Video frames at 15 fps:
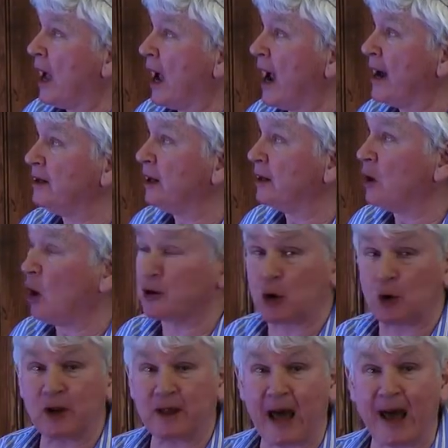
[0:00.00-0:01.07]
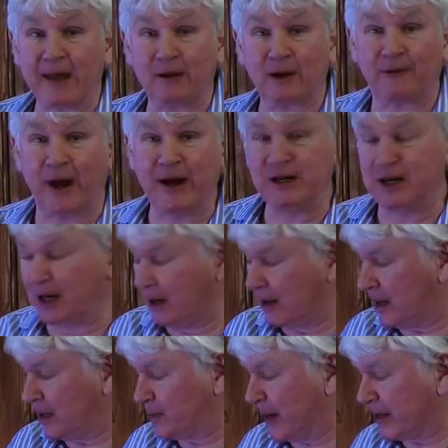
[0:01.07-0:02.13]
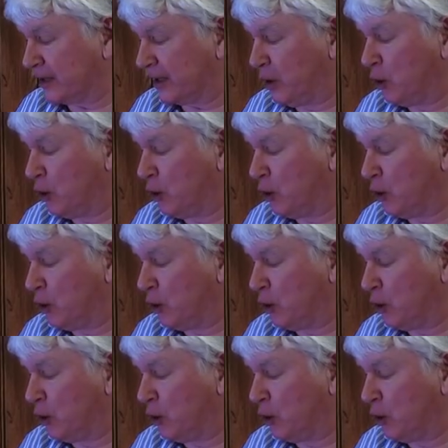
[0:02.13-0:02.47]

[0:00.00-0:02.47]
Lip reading: And not only that, they're finding, especially